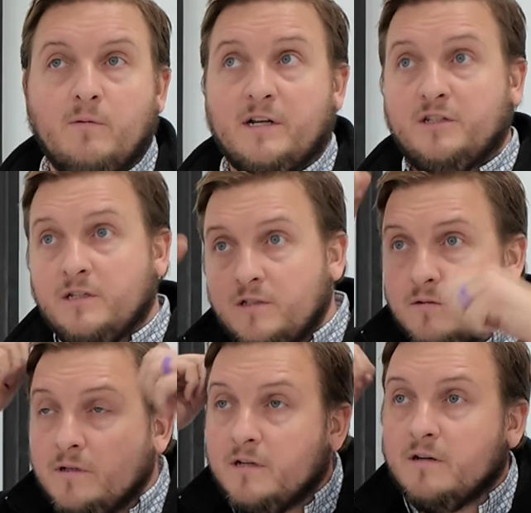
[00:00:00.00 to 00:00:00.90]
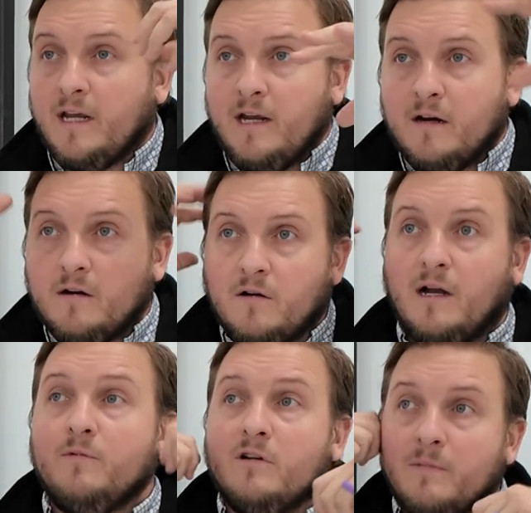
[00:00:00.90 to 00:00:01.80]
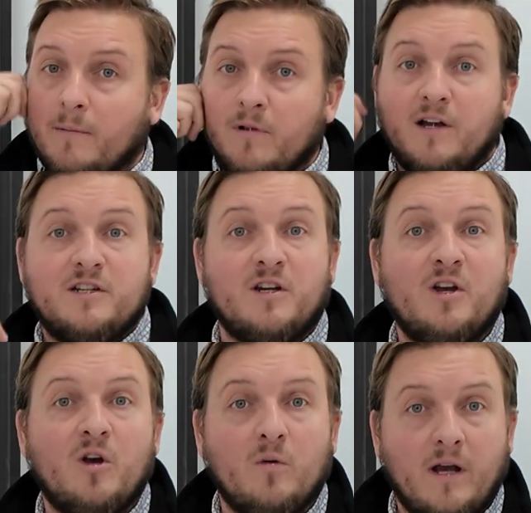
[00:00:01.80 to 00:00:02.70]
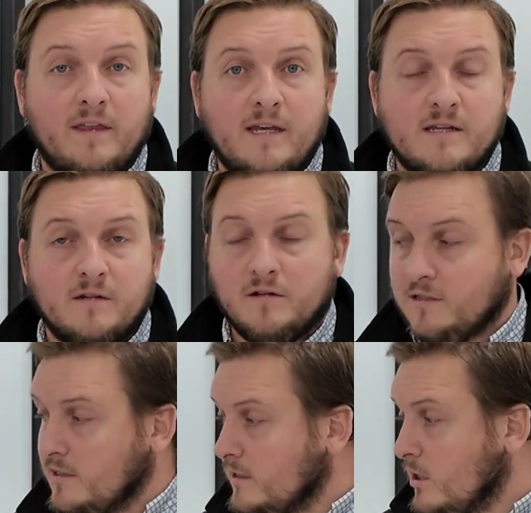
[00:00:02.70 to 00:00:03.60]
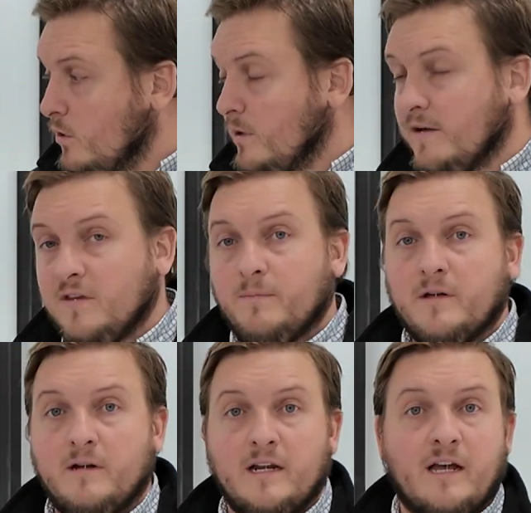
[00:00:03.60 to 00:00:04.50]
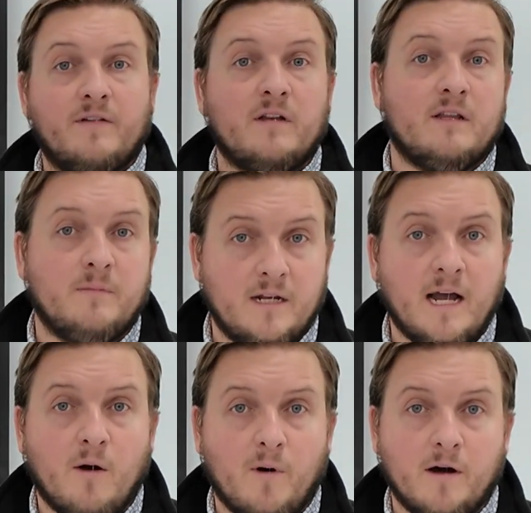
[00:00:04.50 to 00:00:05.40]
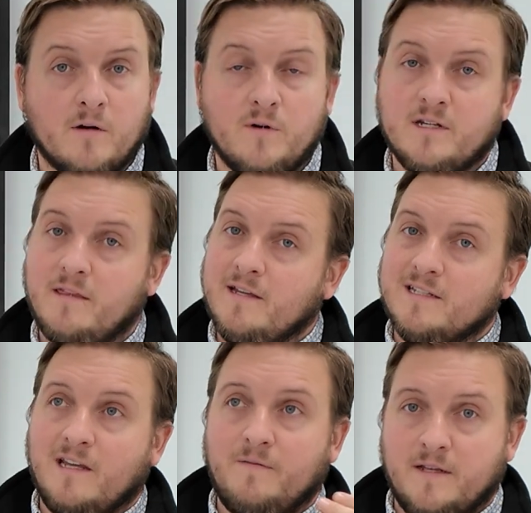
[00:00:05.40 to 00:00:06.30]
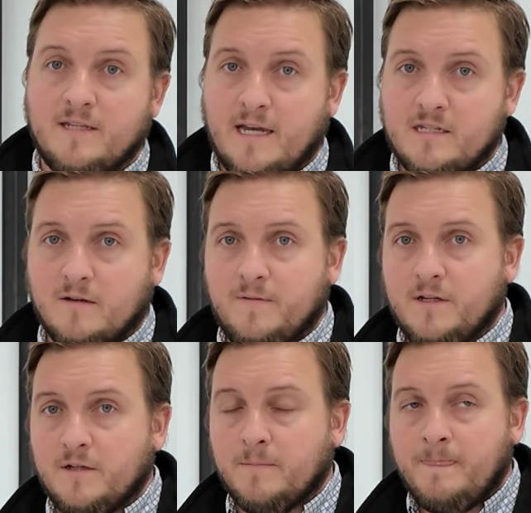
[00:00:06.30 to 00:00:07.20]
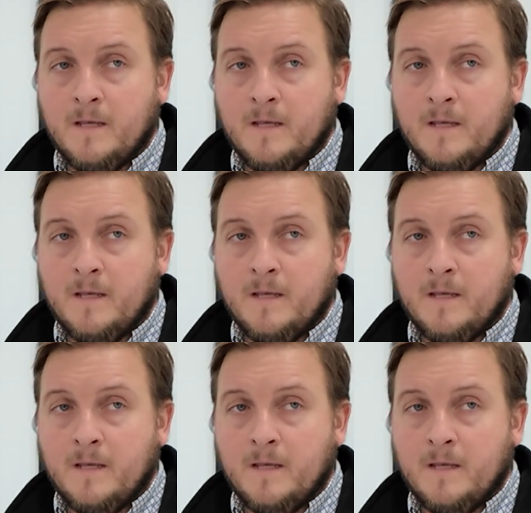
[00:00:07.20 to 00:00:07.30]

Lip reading: While she's doing her hair or I'm doing my blush, we have his in her sink. We have the ability to have unlimited hot water, which I think is a fantastic feature.